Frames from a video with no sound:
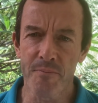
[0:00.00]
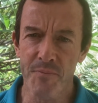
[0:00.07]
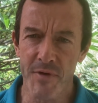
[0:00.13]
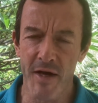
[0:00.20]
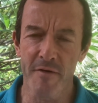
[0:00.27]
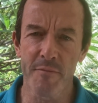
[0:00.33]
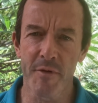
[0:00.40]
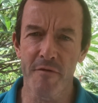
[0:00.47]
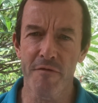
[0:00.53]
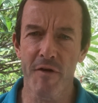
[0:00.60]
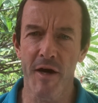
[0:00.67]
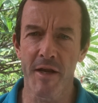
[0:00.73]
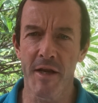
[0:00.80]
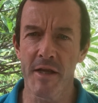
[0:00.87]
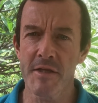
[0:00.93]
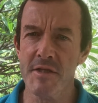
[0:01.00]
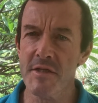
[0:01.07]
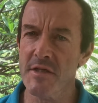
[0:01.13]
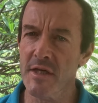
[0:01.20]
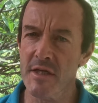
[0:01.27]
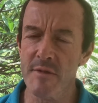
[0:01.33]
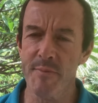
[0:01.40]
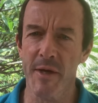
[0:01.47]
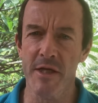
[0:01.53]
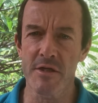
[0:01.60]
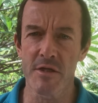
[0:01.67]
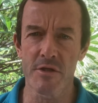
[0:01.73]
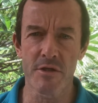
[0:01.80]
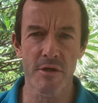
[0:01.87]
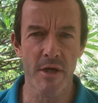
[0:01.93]
Government finance
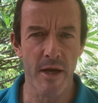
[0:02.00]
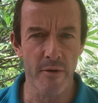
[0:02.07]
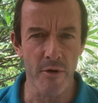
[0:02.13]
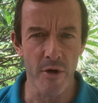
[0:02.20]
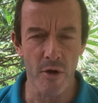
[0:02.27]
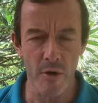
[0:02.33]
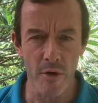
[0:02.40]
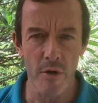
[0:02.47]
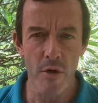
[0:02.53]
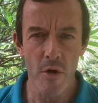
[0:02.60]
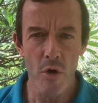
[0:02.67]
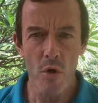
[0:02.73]
expected to carry on